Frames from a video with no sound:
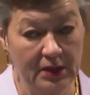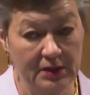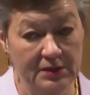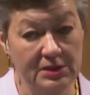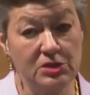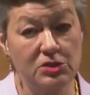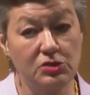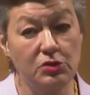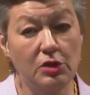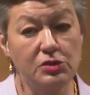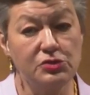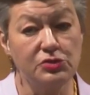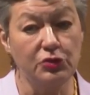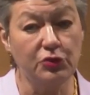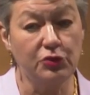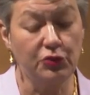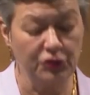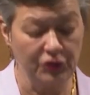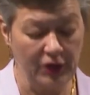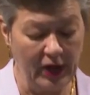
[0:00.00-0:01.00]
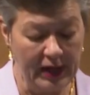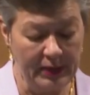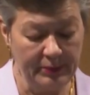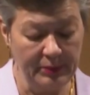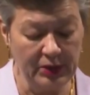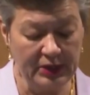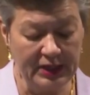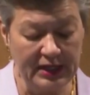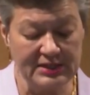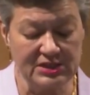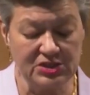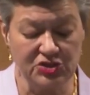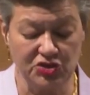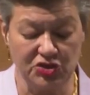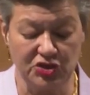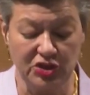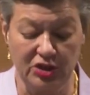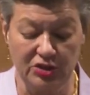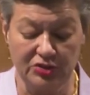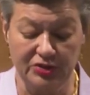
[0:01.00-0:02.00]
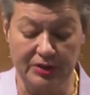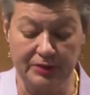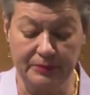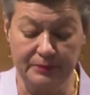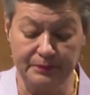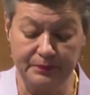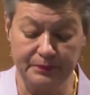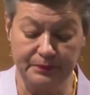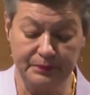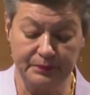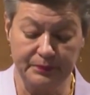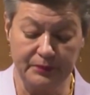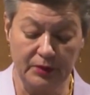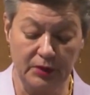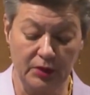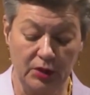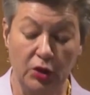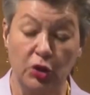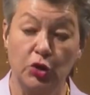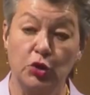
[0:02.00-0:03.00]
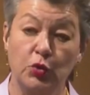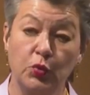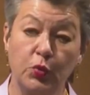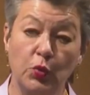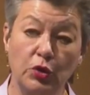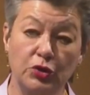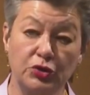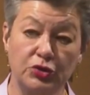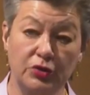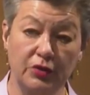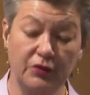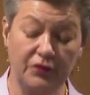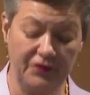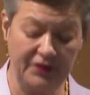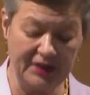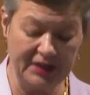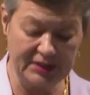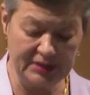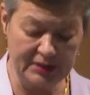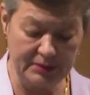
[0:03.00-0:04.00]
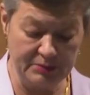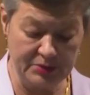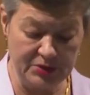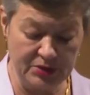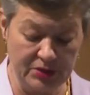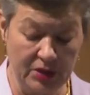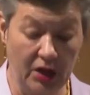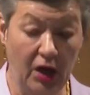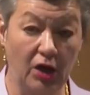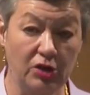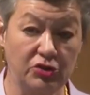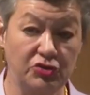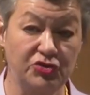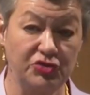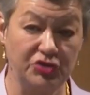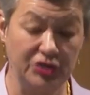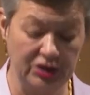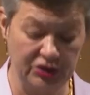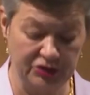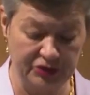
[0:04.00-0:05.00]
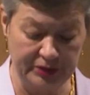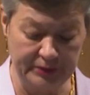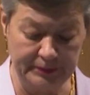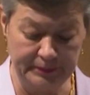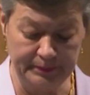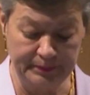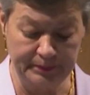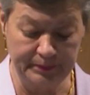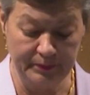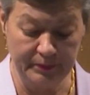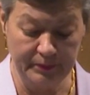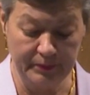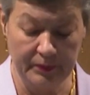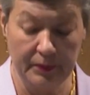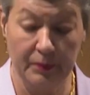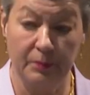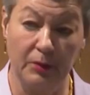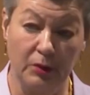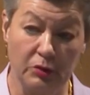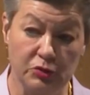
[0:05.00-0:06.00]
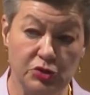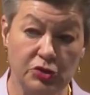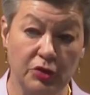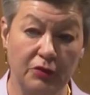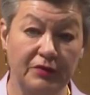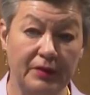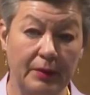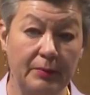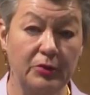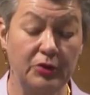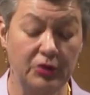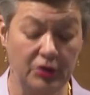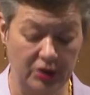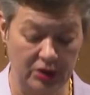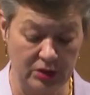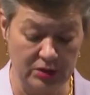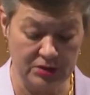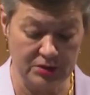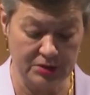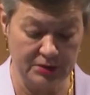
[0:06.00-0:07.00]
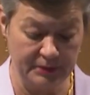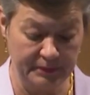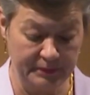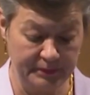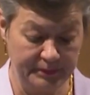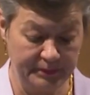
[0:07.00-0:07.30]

This is also a crime against children. A quarter of victims are children, most of them girls.